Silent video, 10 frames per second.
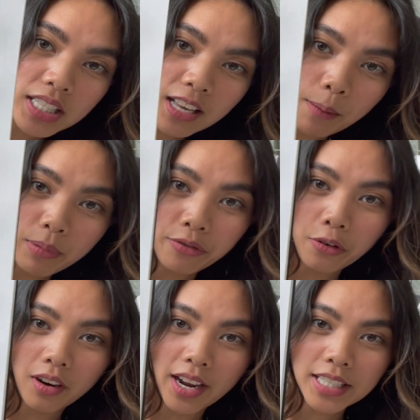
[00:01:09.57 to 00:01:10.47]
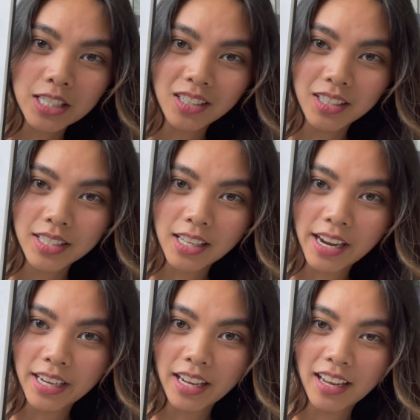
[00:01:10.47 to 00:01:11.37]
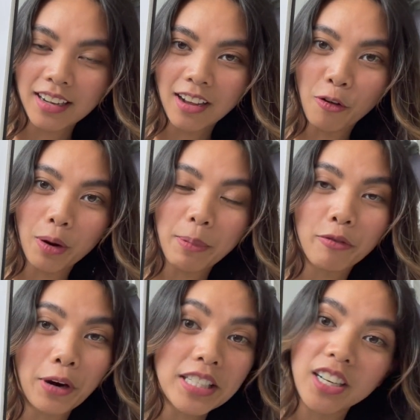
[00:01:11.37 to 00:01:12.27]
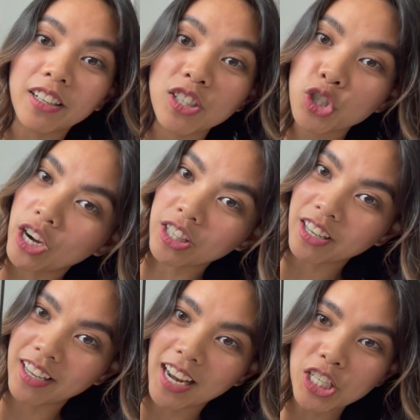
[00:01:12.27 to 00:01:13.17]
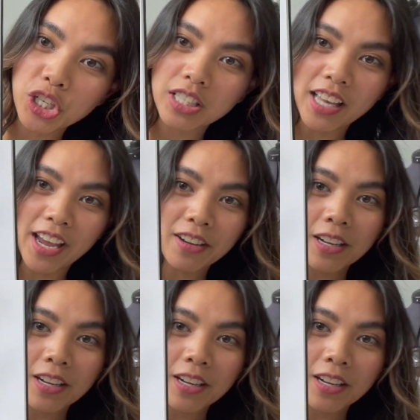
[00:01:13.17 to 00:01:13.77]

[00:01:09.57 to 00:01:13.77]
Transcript: up before I started designing it, or before I started constructing it, I should say.